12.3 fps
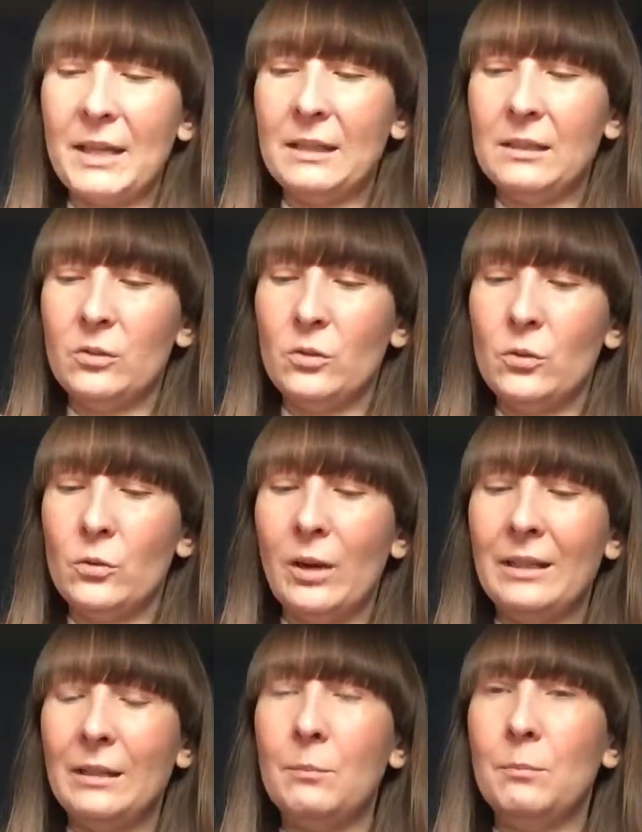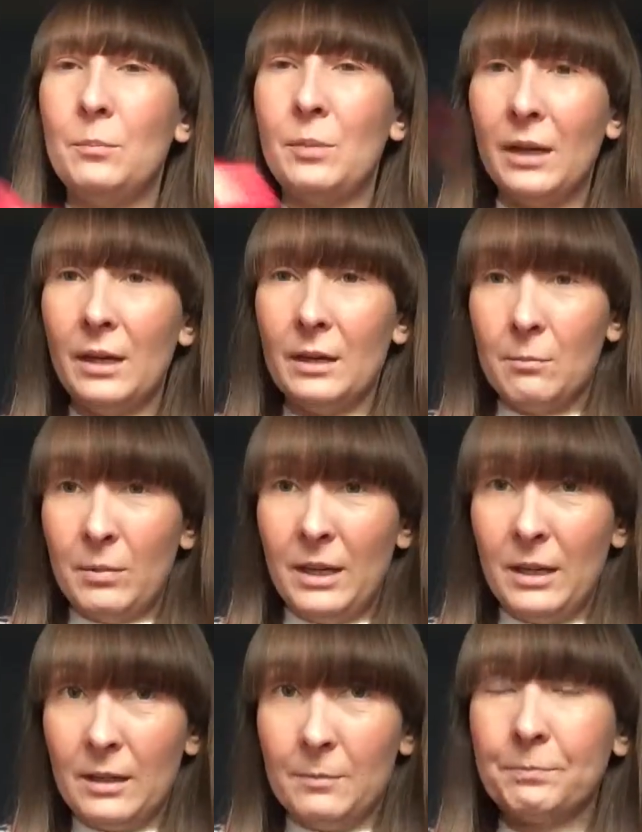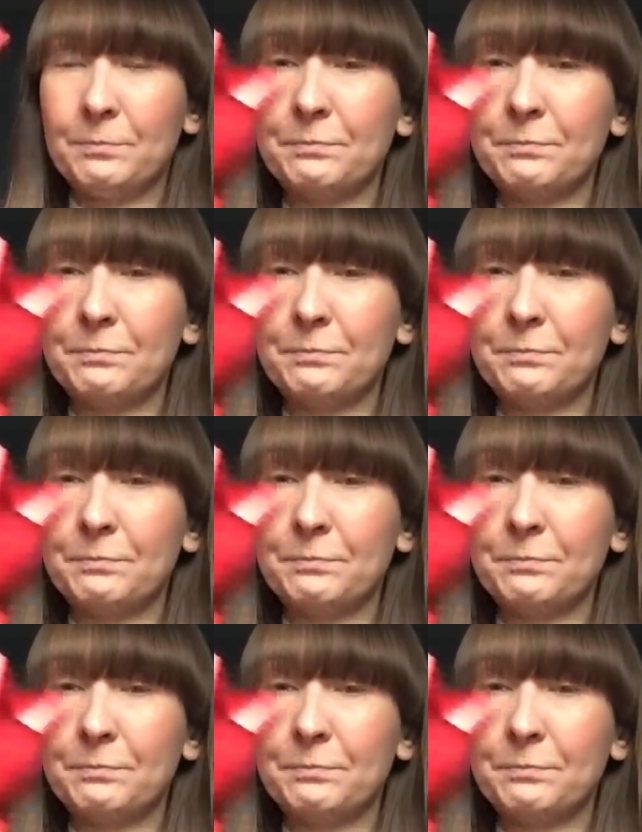planning to do any big